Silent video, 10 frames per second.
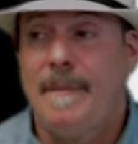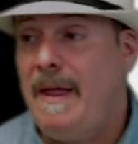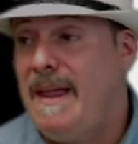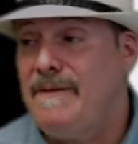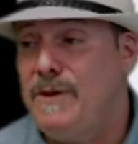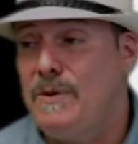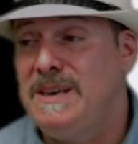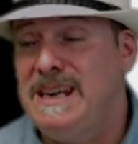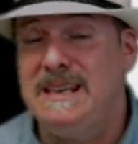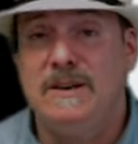I'll have no
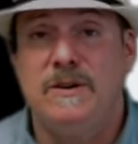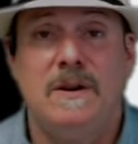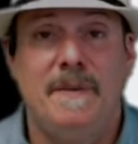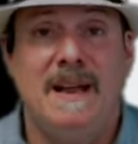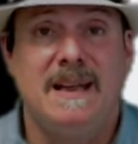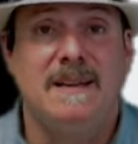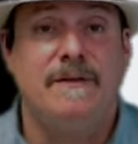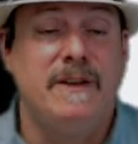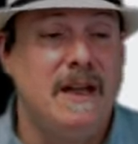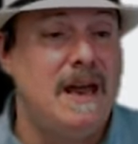need to turn it back
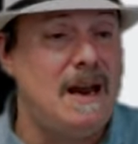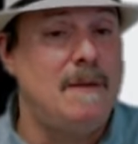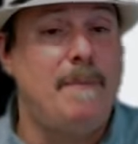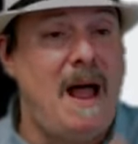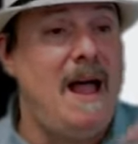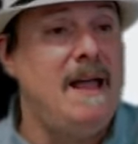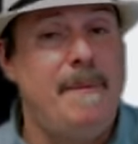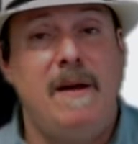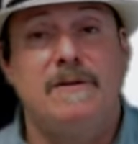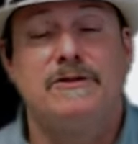into fiat. I'll buy a
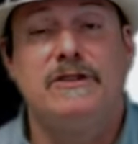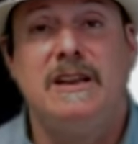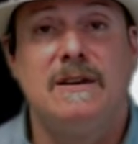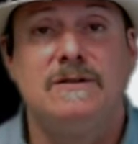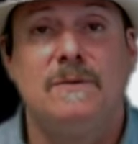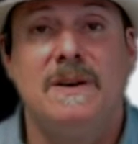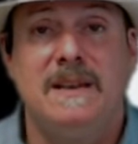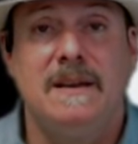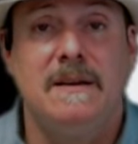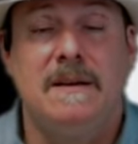pair of sneakers
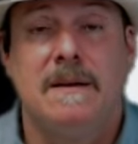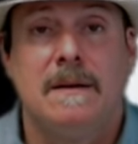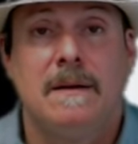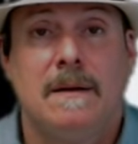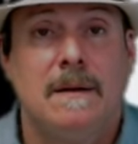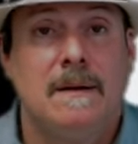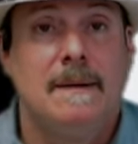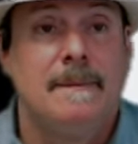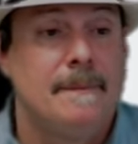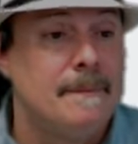with it
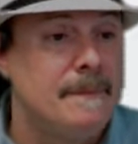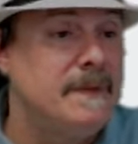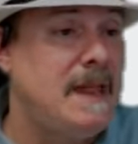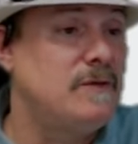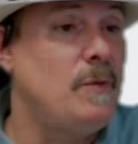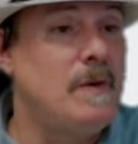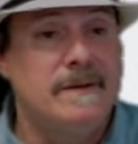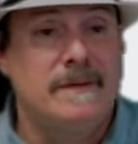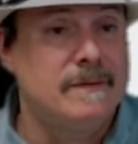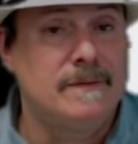that's
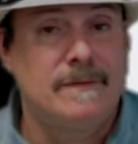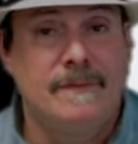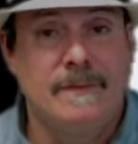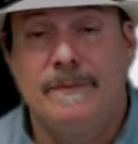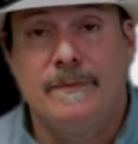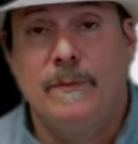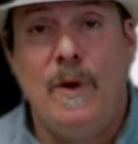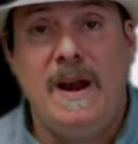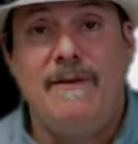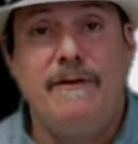worth
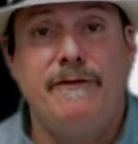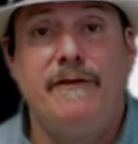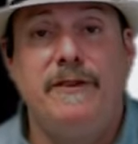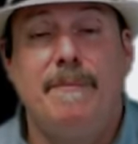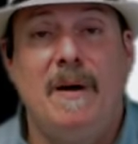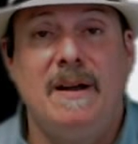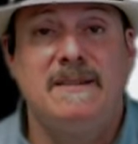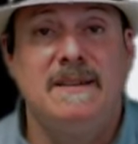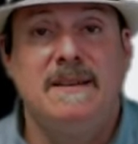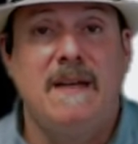whatever, 50
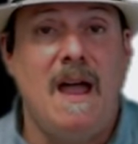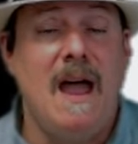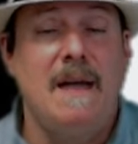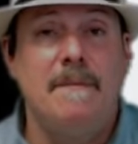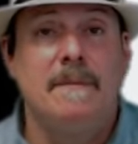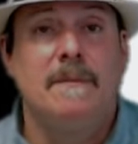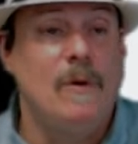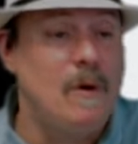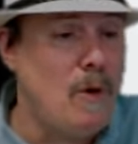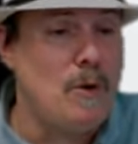bucks at the time.
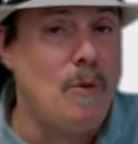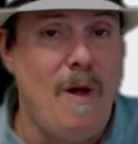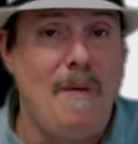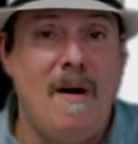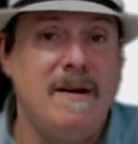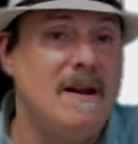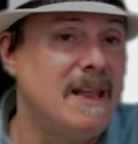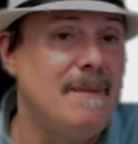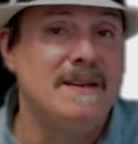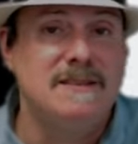Or I'll go to Walmart and I'll
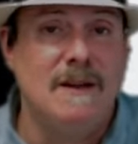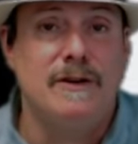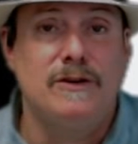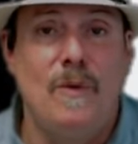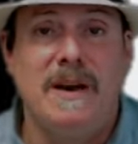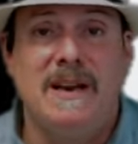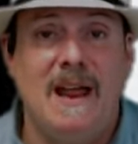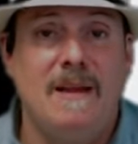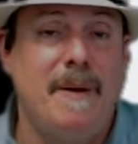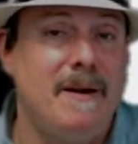get myself a
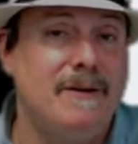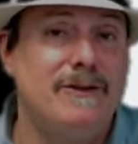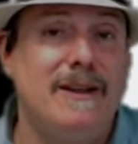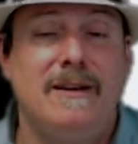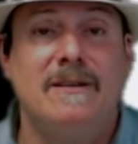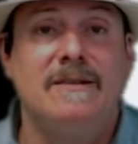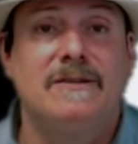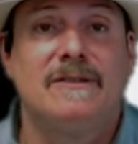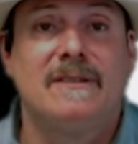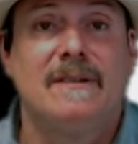$20 pair of sneakers.